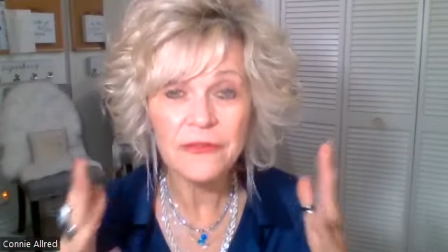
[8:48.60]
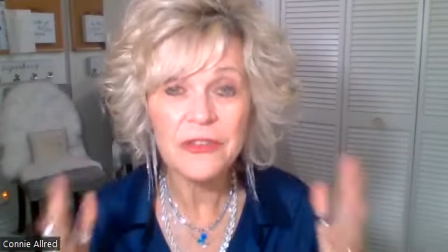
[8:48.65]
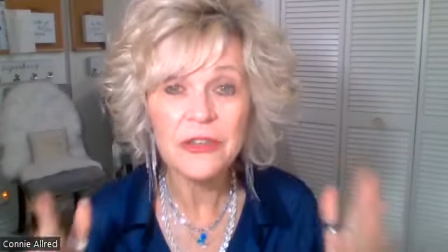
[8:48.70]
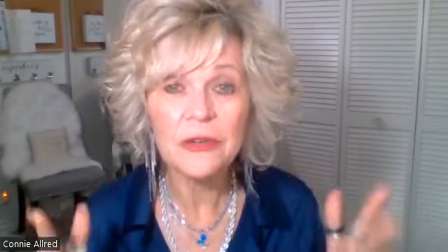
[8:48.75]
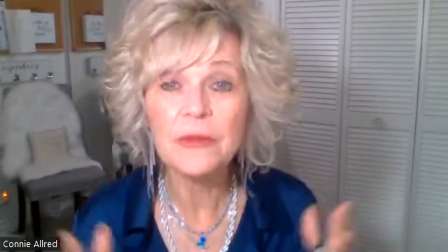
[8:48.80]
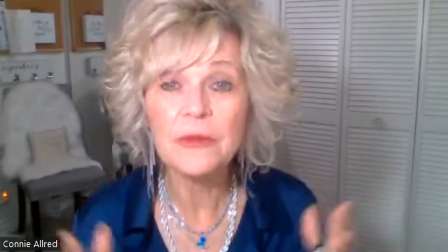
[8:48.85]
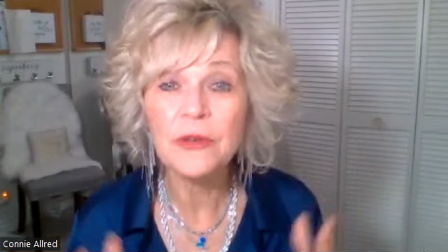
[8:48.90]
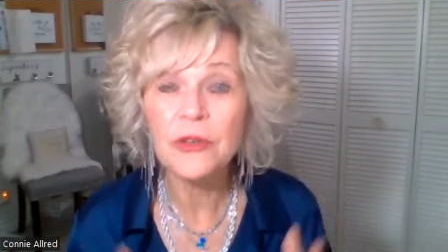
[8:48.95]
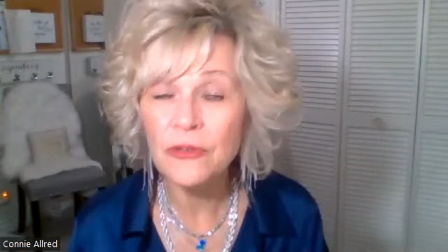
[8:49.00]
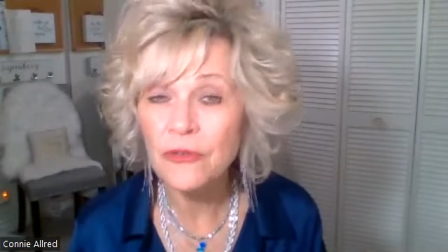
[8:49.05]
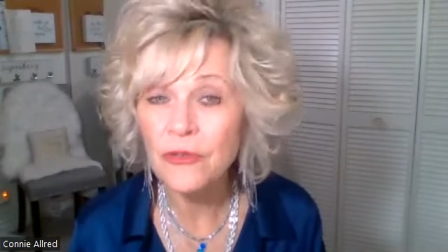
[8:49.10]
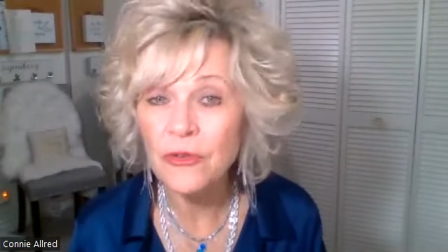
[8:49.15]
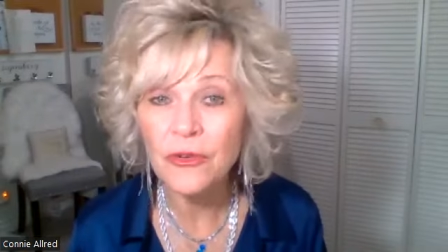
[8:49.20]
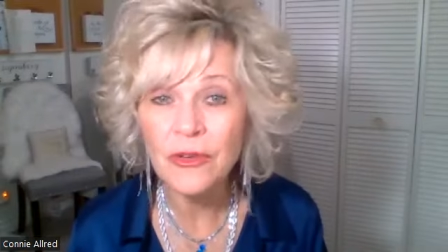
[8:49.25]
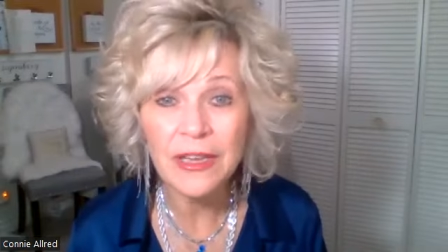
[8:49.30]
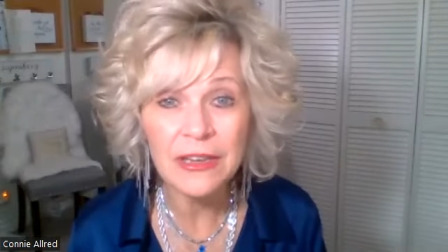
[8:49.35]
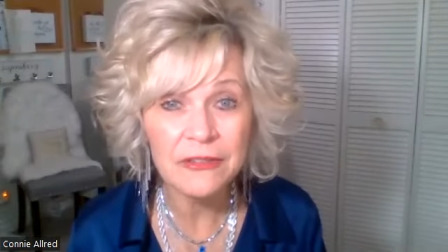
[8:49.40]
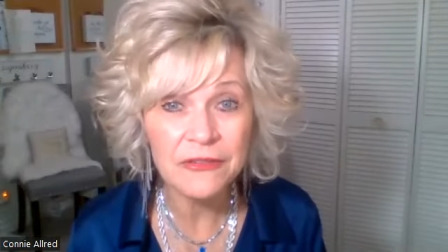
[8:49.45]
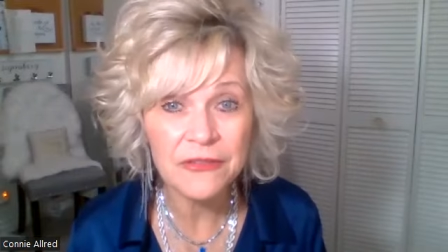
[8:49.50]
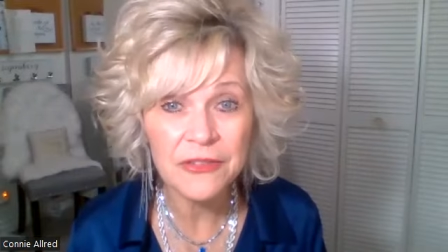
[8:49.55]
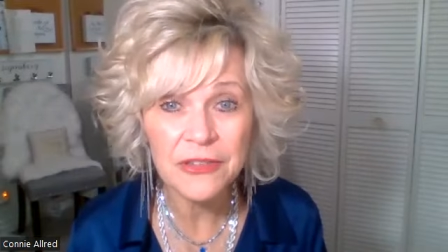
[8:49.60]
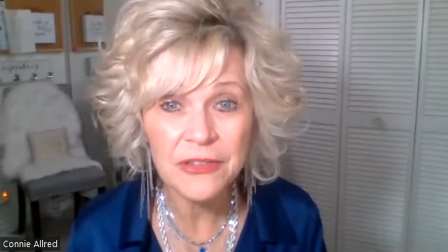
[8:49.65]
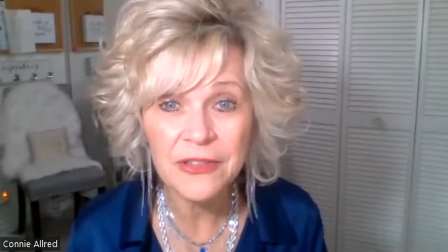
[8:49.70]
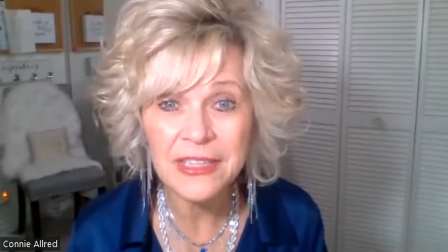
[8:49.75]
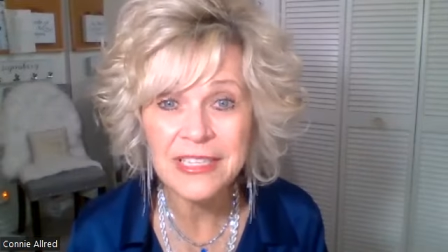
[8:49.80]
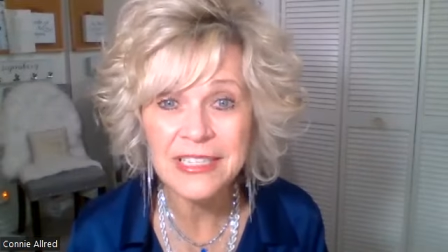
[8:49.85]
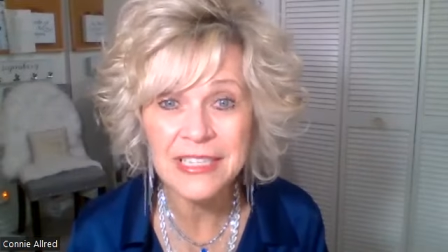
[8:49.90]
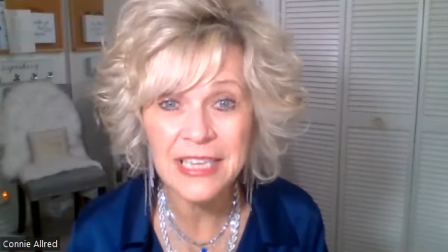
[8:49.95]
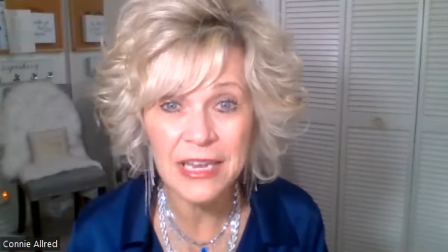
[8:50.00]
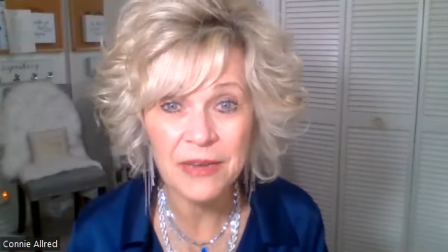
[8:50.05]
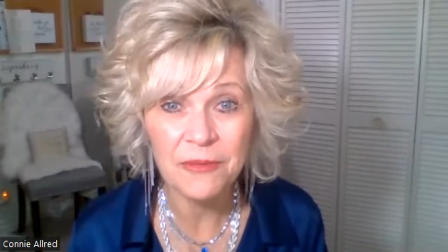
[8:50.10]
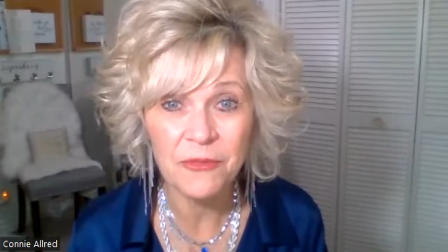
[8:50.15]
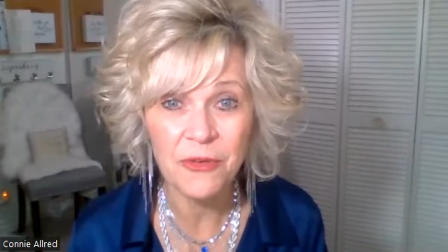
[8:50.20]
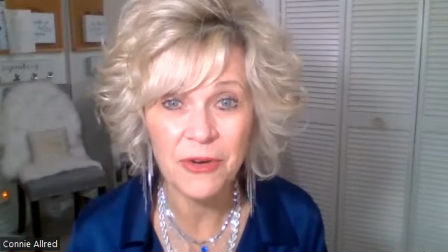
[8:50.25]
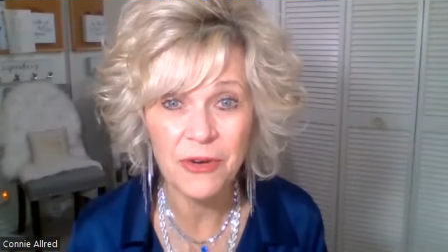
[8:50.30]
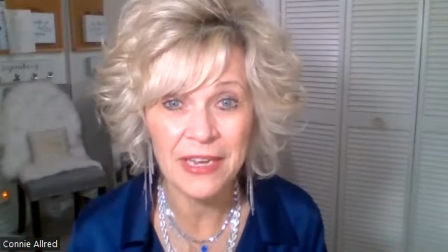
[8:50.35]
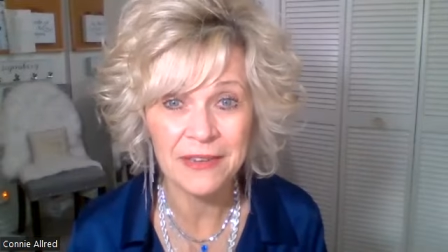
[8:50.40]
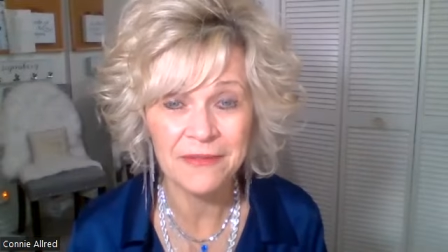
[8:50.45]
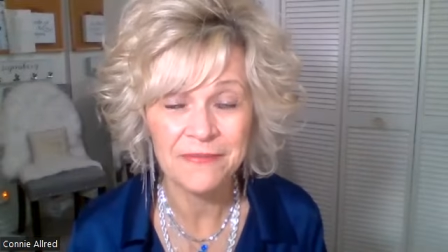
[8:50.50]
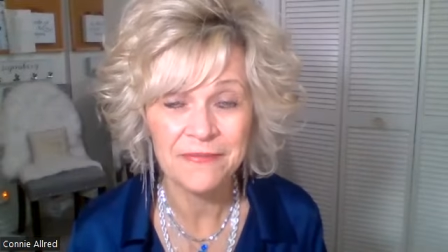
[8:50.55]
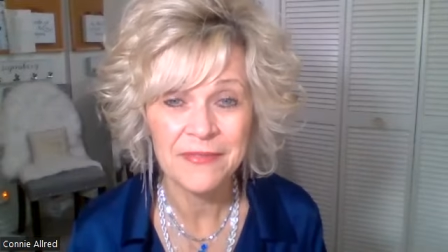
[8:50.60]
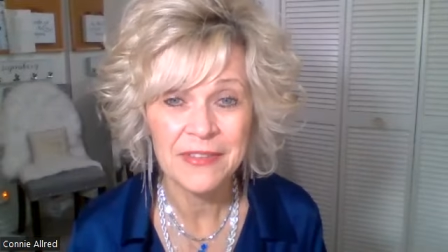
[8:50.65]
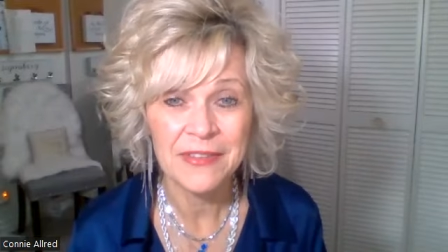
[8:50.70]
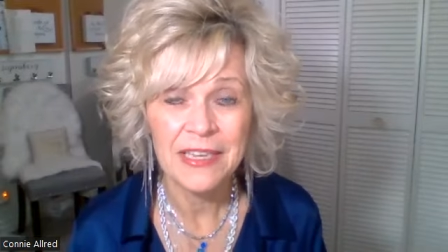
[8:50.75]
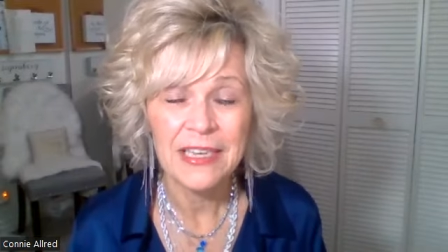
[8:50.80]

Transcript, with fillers: feel beautiful and feel the same way.